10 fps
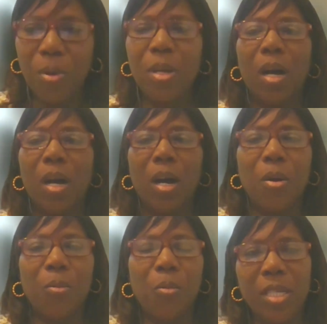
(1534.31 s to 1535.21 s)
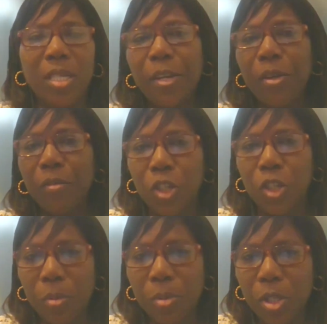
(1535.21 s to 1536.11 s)
What kind of
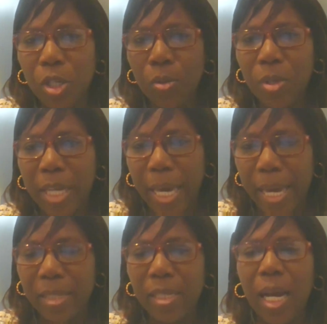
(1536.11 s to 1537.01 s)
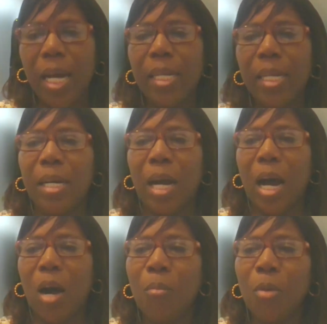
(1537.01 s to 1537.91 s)
jobs do you get, and how
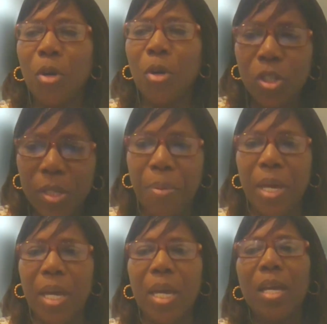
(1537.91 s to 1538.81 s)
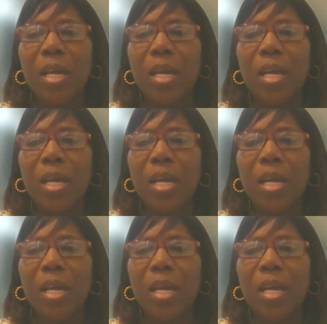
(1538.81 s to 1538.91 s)
much does it pay?